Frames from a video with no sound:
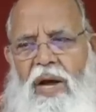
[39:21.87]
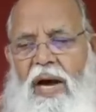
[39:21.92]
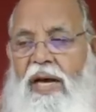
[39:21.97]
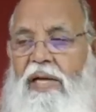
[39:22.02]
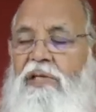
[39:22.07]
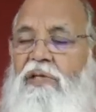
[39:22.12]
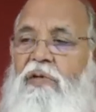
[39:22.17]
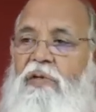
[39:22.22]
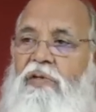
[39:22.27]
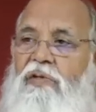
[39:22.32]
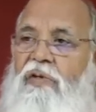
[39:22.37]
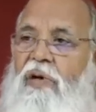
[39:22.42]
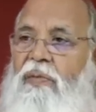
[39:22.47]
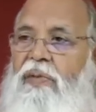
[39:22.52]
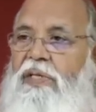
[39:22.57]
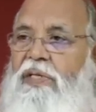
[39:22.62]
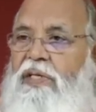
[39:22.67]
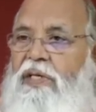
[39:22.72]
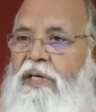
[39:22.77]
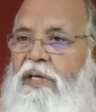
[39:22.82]
Ask your
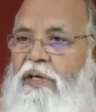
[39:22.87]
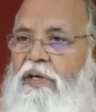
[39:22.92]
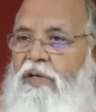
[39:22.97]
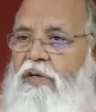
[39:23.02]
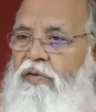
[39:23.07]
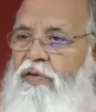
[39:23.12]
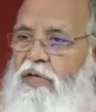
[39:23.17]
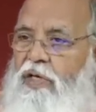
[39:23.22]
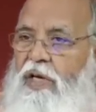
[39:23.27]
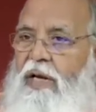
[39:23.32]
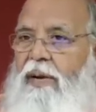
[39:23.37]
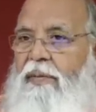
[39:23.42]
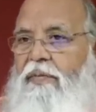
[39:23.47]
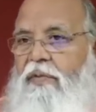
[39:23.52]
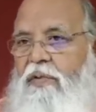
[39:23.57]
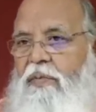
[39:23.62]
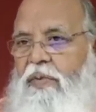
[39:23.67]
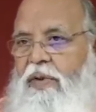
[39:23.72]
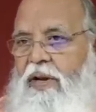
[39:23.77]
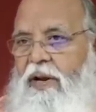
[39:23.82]
Swamiji. She came
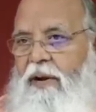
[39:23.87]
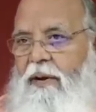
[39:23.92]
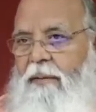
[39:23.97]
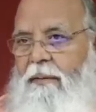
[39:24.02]
to me.